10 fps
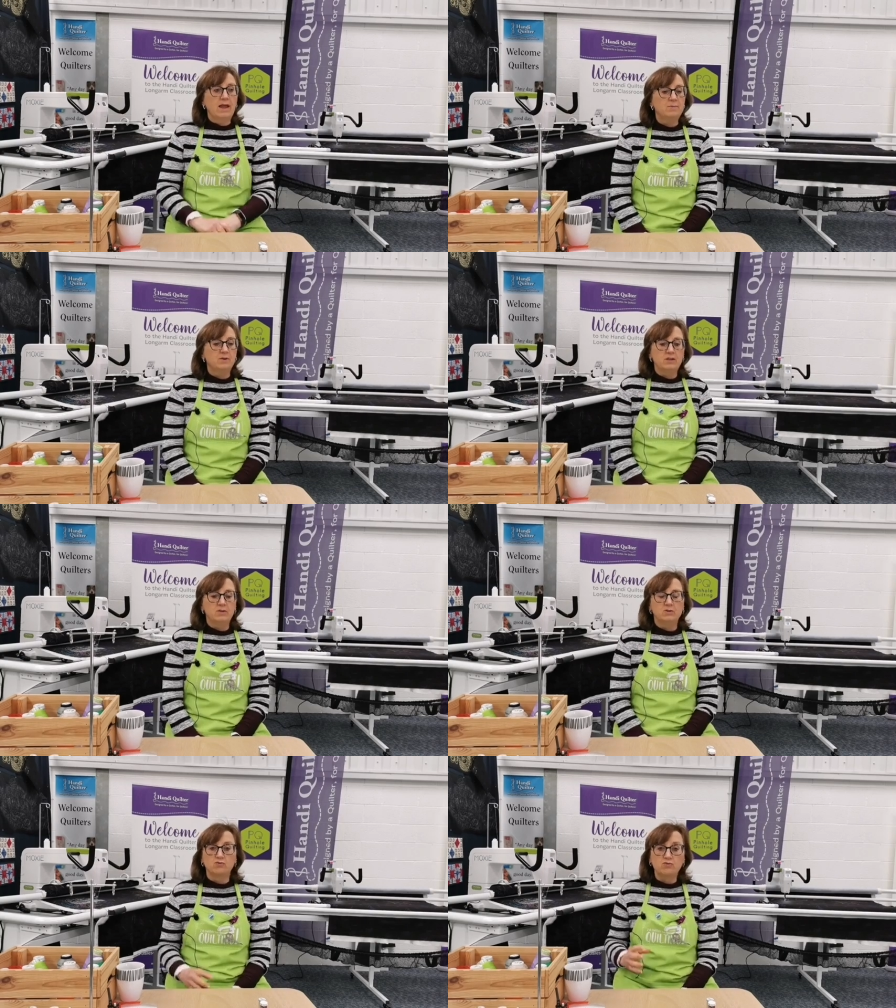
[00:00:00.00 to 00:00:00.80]
Anybody
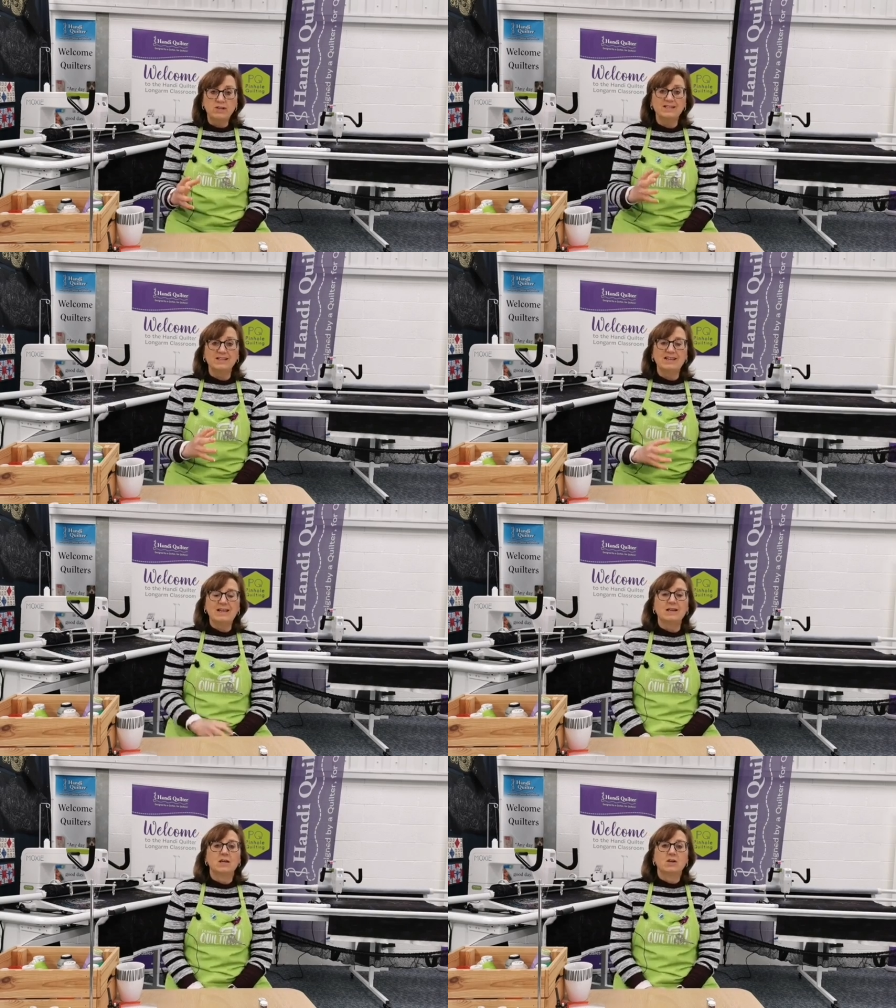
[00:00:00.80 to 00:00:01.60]
who's
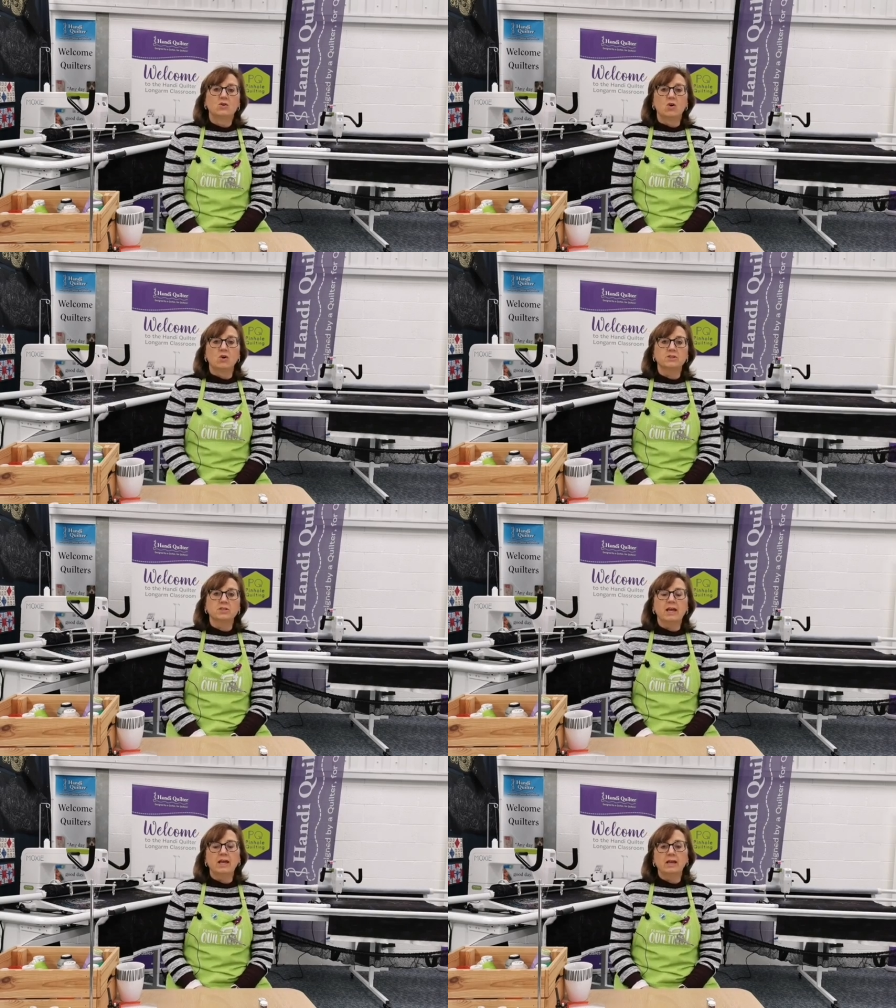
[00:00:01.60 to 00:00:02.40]
recently
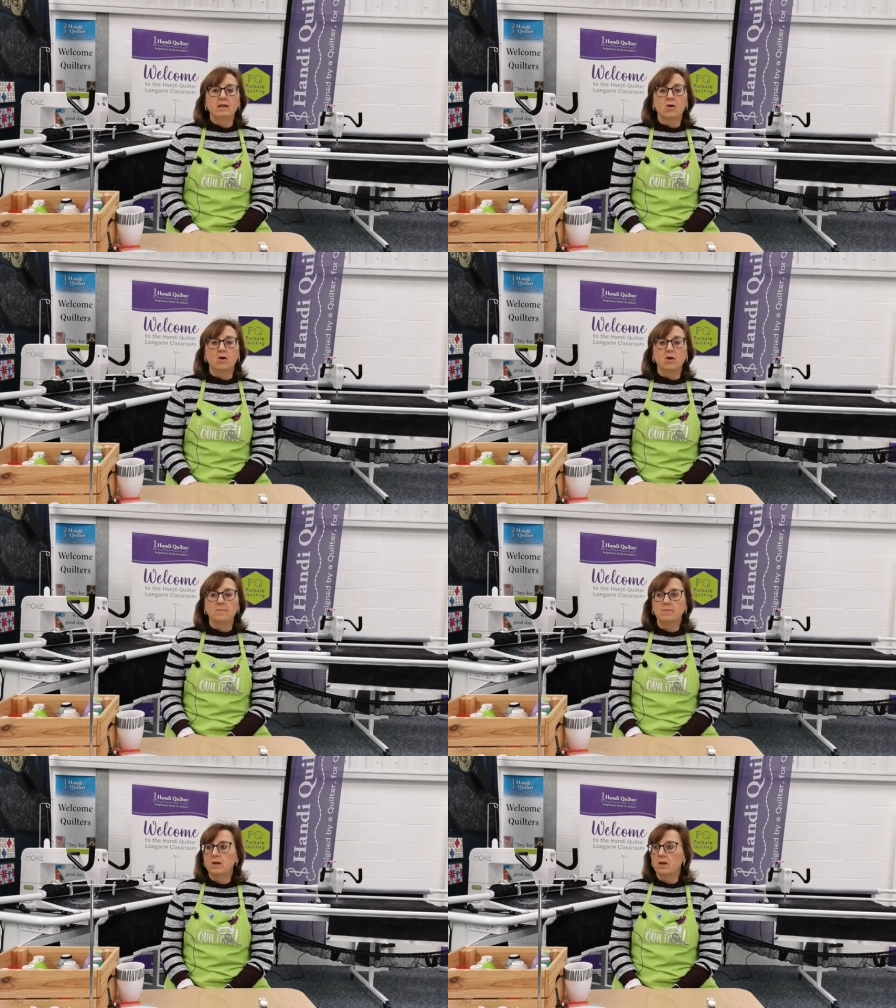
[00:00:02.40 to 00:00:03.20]
got a
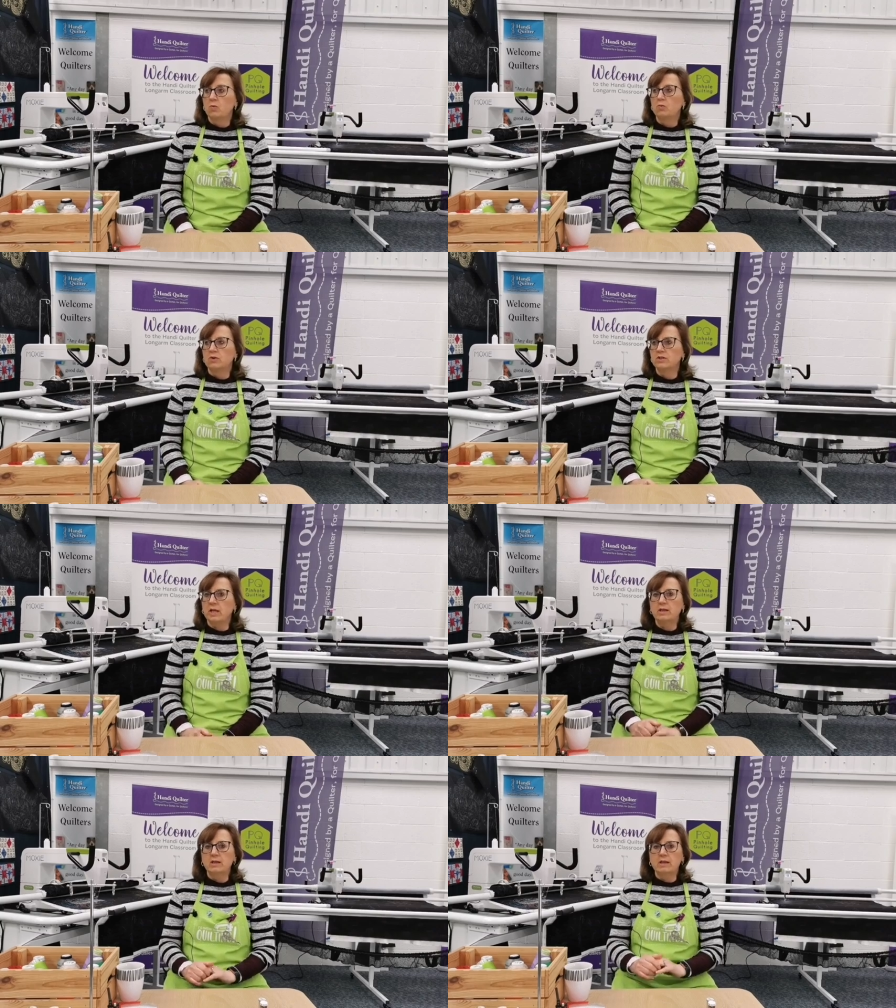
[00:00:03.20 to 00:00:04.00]
Longarm will
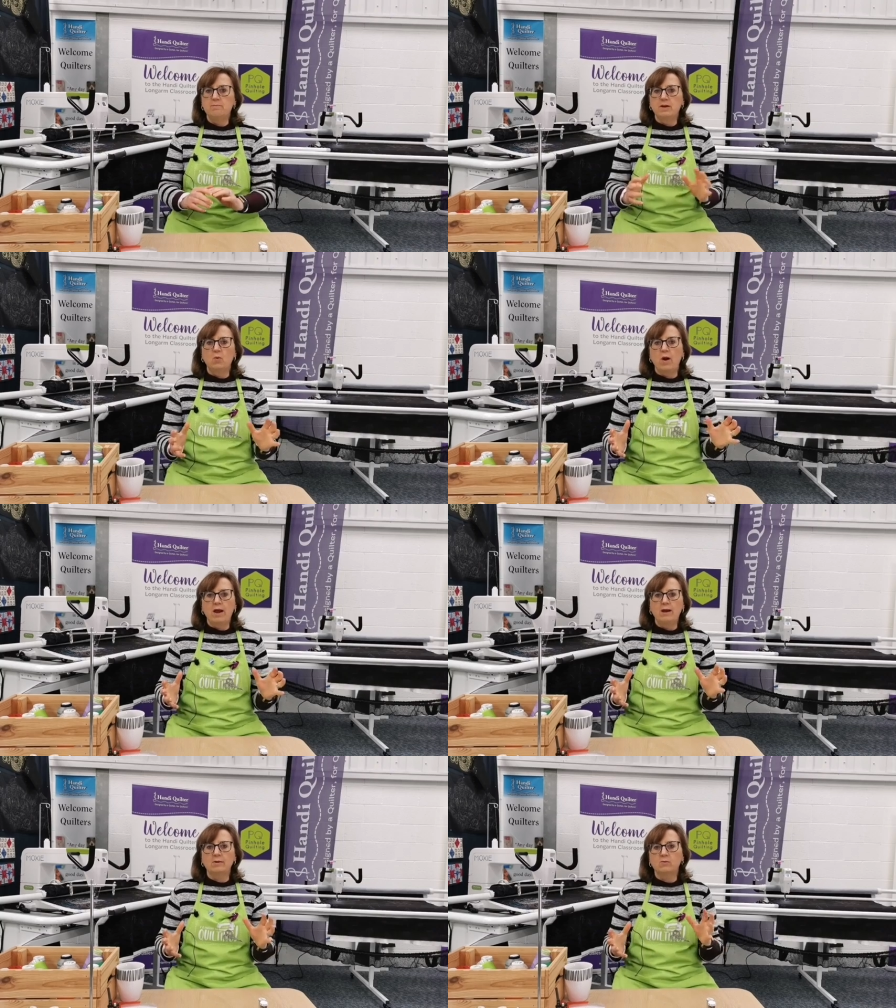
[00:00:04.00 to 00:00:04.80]
suddenly be
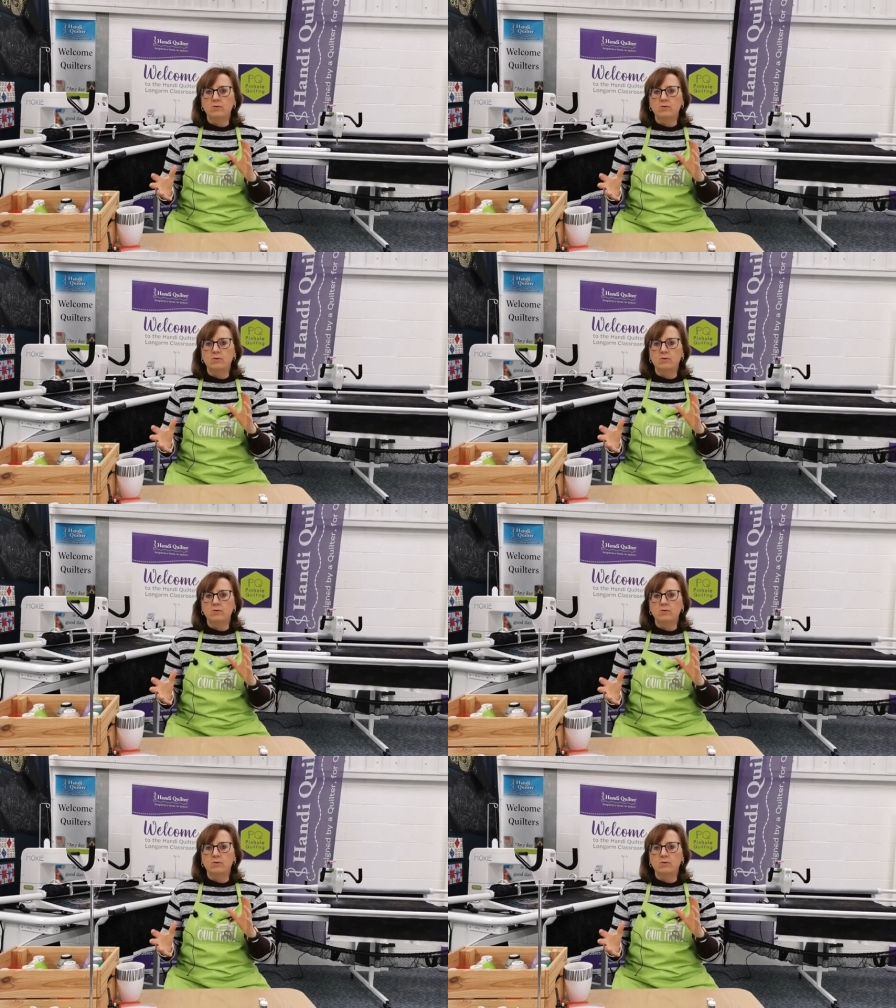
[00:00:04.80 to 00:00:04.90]
aware.